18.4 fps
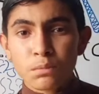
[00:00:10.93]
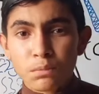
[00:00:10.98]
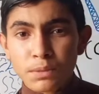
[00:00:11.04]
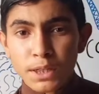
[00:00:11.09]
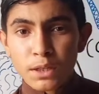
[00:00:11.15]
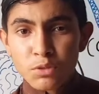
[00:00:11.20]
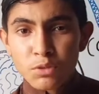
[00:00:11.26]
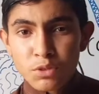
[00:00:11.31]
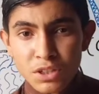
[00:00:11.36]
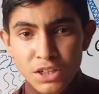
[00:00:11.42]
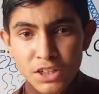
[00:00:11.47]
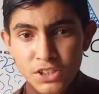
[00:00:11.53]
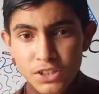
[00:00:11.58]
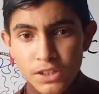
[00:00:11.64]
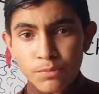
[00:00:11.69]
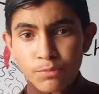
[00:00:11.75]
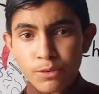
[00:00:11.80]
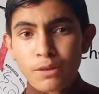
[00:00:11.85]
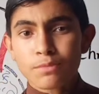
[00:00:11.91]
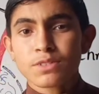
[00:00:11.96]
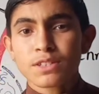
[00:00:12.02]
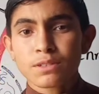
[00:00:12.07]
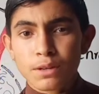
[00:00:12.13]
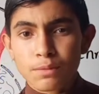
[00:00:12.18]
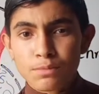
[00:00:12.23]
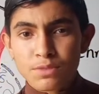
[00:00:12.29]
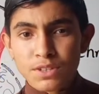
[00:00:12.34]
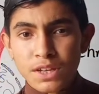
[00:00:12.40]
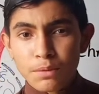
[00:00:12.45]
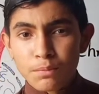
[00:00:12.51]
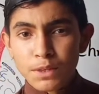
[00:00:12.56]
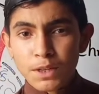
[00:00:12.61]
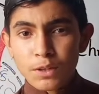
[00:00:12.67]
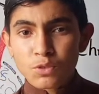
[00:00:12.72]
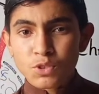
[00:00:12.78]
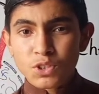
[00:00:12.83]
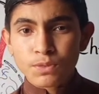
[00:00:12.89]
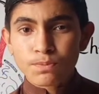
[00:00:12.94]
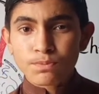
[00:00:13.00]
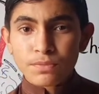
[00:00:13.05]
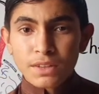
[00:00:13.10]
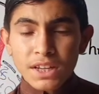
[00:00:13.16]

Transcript: biology lecture from Ramzan Biology.